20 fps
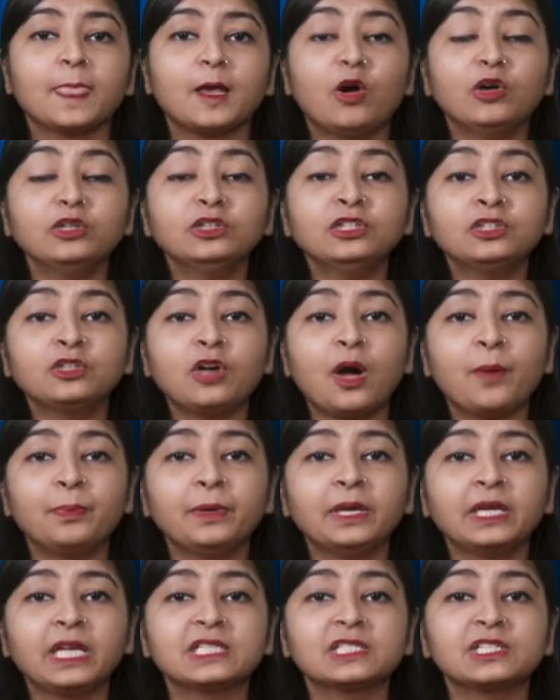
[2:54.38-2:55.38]
on the
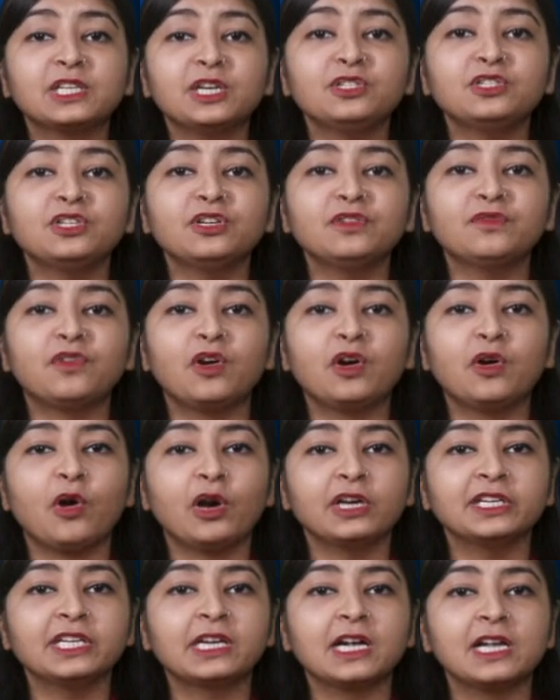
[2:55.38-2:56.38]
topic Extension for
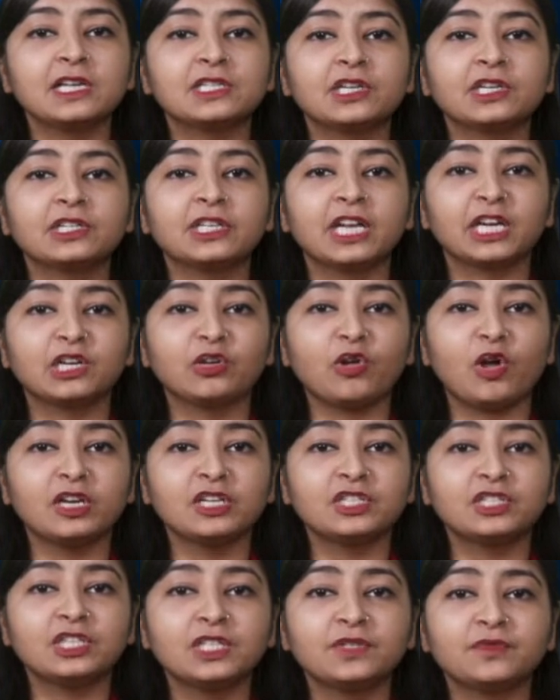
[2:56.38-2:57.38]
Horticulture
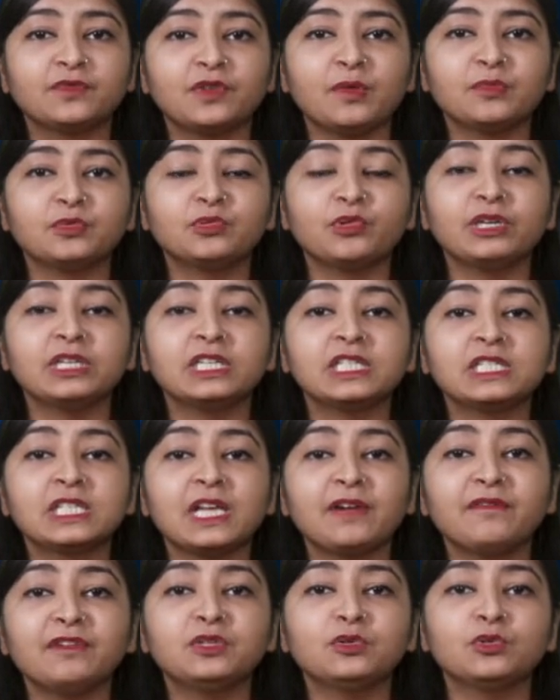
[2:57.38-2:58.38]
Technologies from
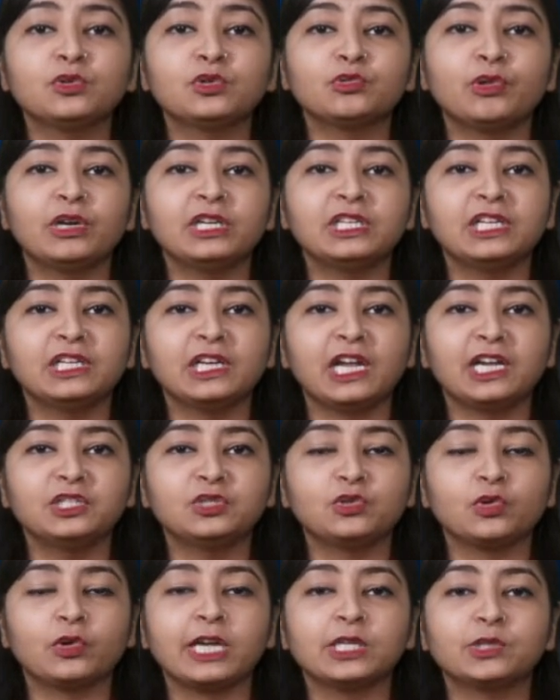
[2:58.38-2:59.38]
27 to
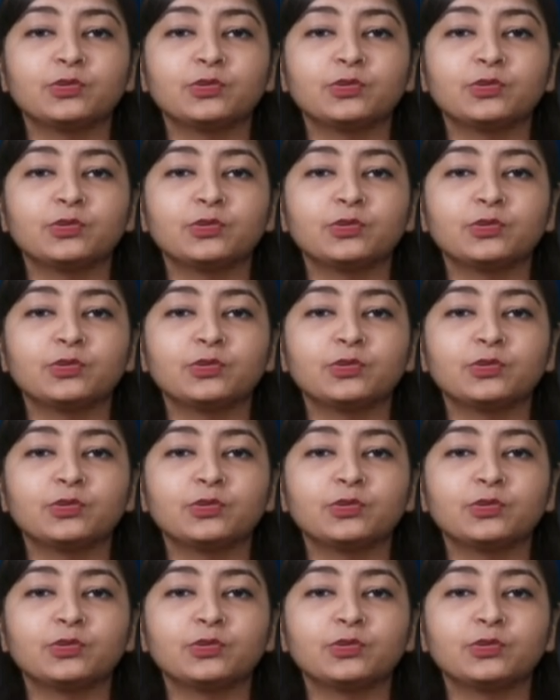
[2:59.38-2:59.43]
29 July